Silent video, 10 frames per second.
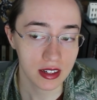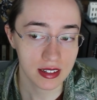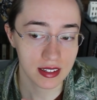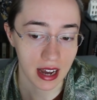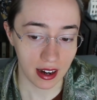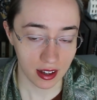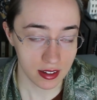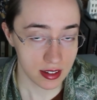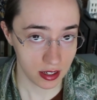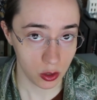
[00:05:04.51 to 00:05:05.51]
is that
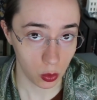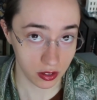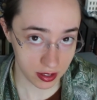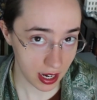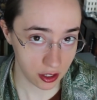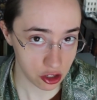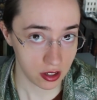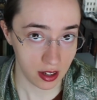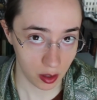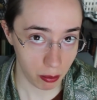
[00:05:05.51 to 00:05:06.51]
continual
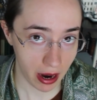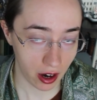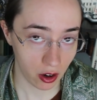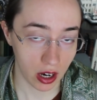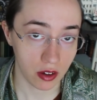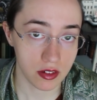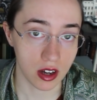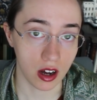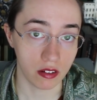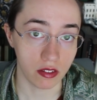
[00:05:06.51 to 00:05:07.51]
tension in the background
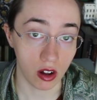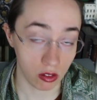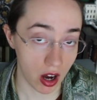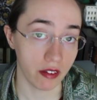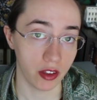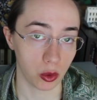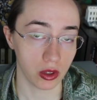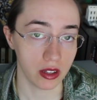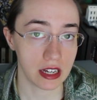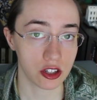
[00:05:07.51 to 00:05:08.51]
of a lot of their
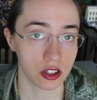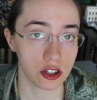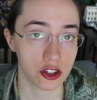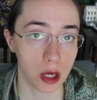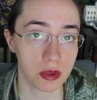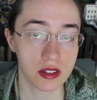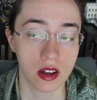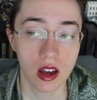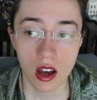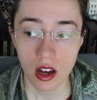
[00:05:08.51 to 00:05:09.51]
relationships.
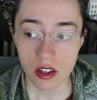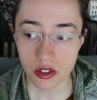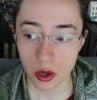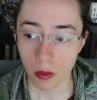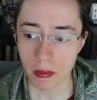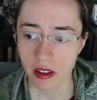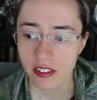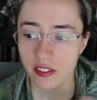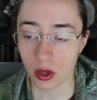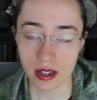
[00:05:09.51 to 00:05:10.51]
So,
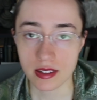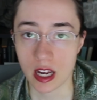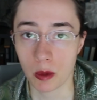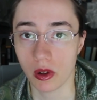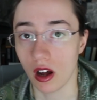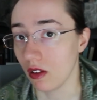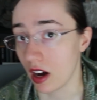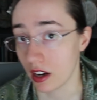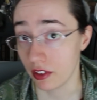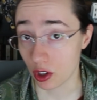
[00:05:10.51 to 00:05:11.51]
for example, a
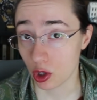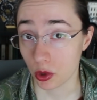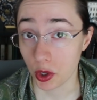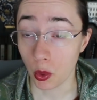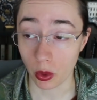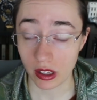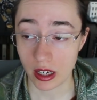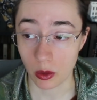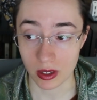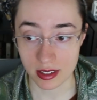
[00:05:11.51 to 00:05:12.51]
lot of the crew
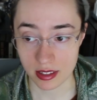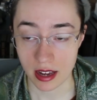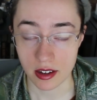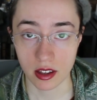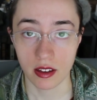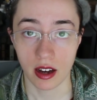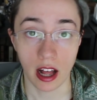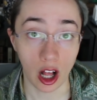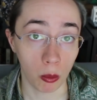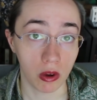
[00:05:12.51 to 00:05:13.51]
really resent that
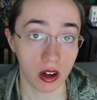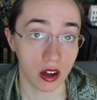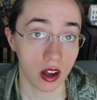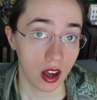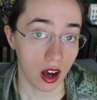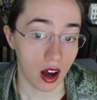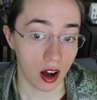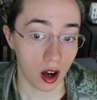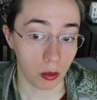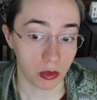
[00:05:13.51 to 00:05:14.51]
Elma
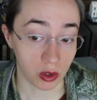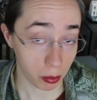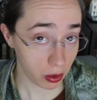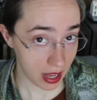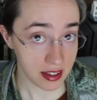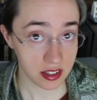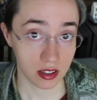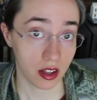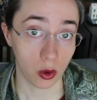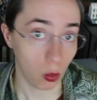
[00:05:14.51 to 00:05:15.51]
um, replaced
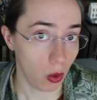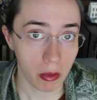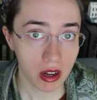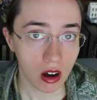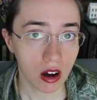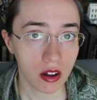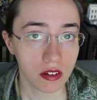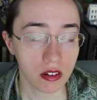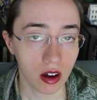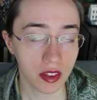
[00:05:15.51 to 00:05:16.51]
another woman
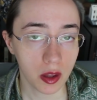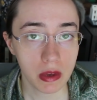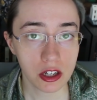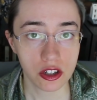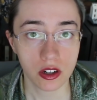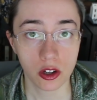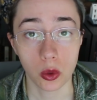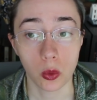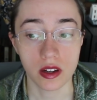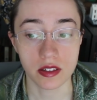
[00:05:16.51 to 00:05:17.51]
on, on the mission
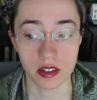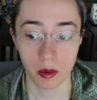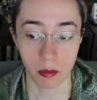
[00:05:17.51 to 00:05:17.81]
who was